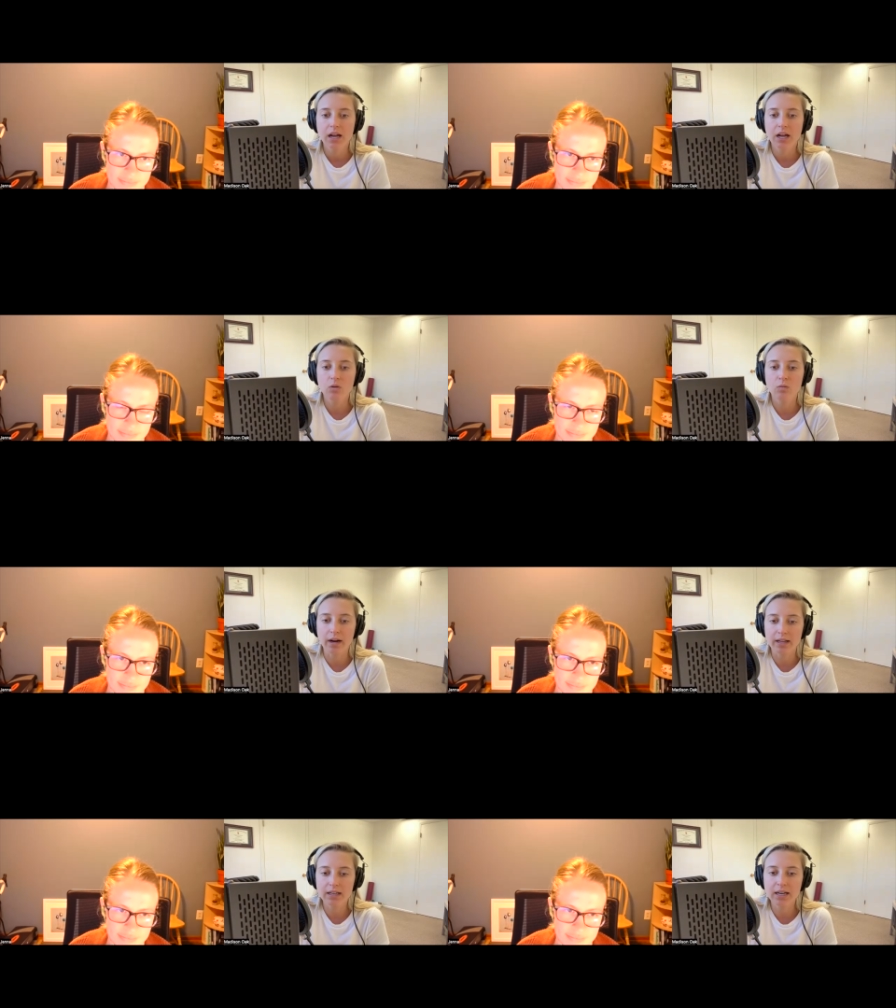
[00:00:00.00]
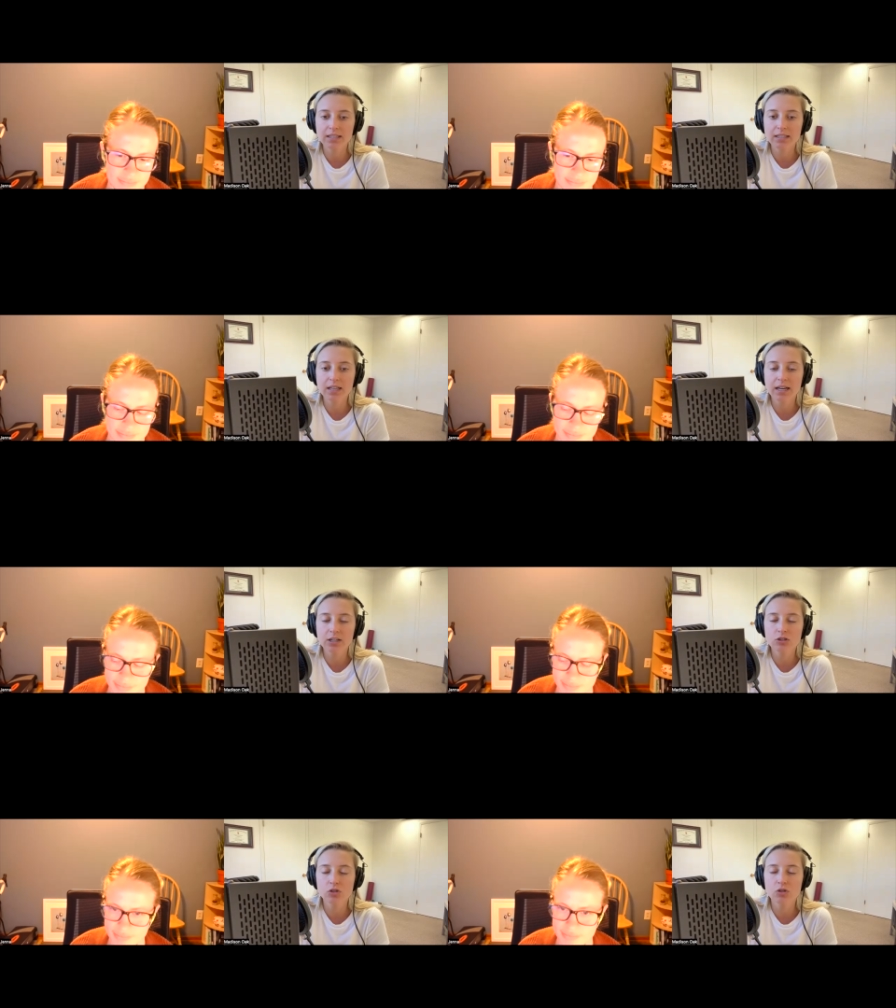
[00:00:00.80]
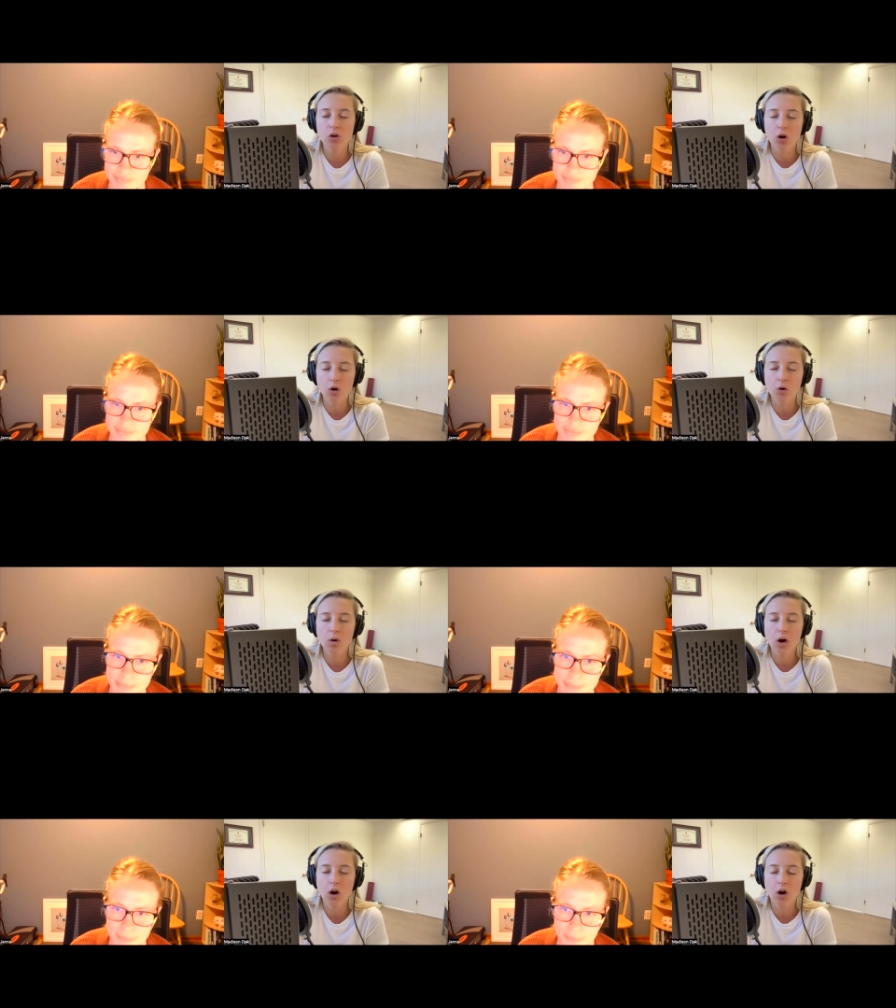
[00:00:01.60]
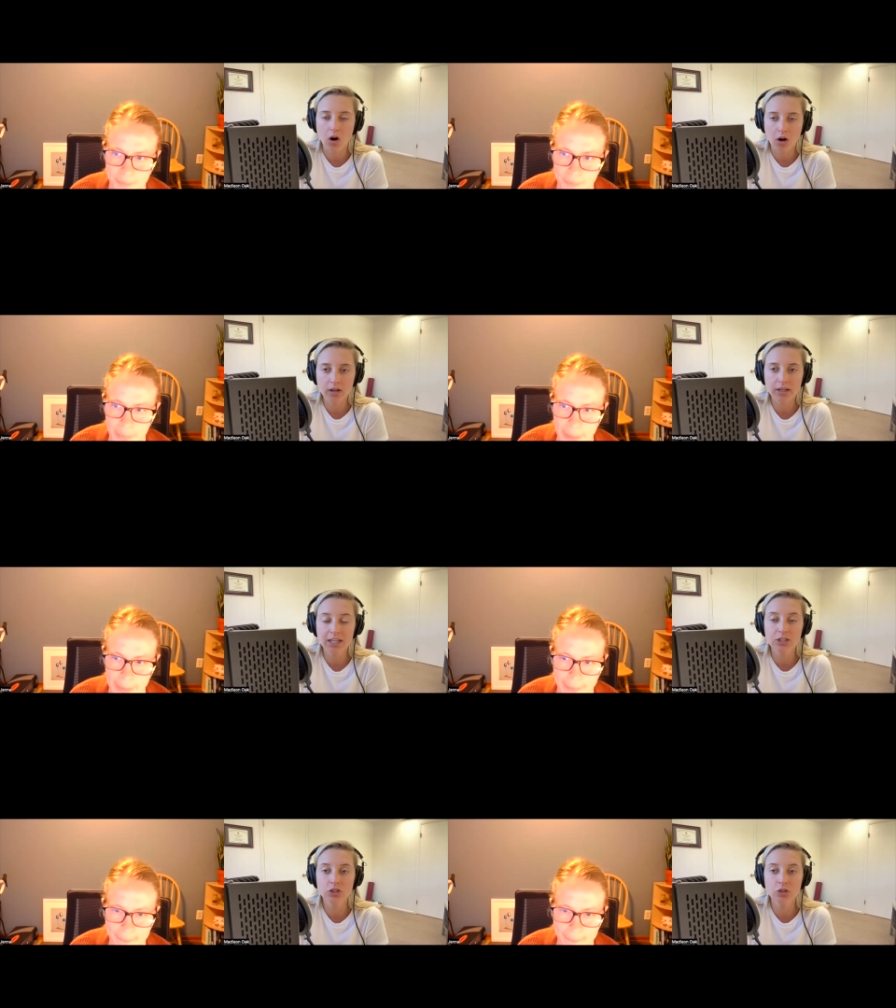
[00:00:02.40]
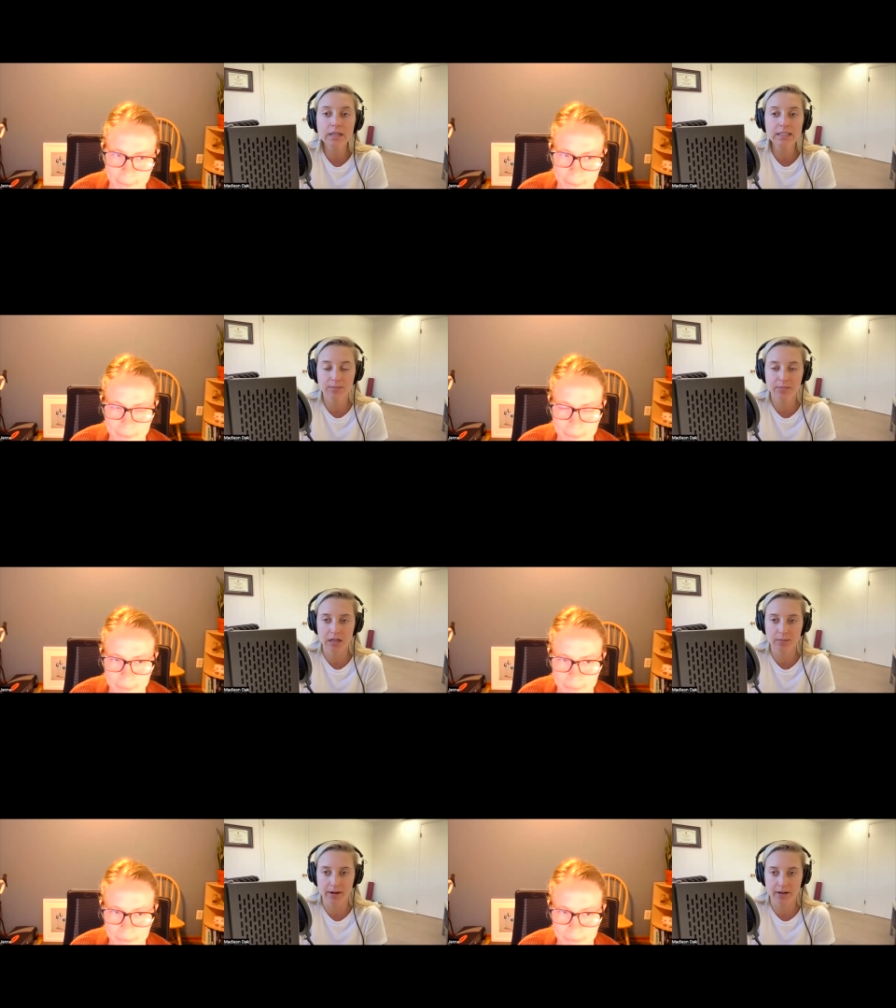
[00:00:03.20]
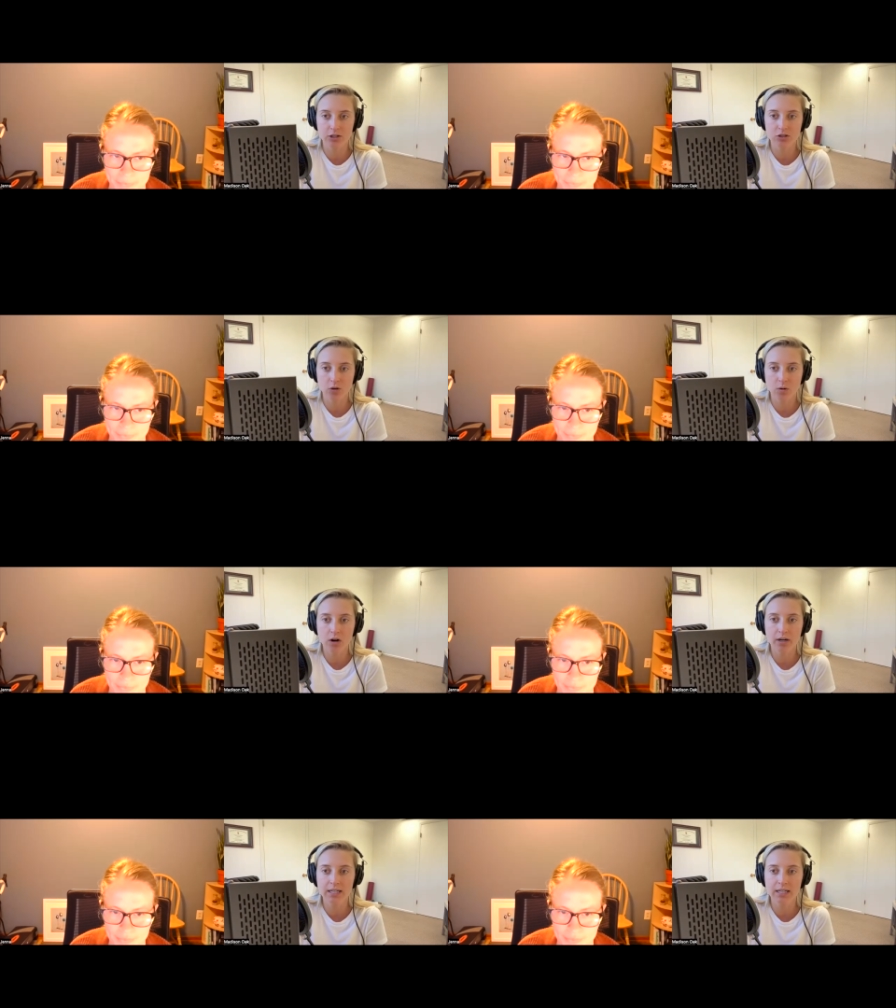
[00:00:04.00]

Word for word: And recognizing that is so hard, and doing something about it is so hard.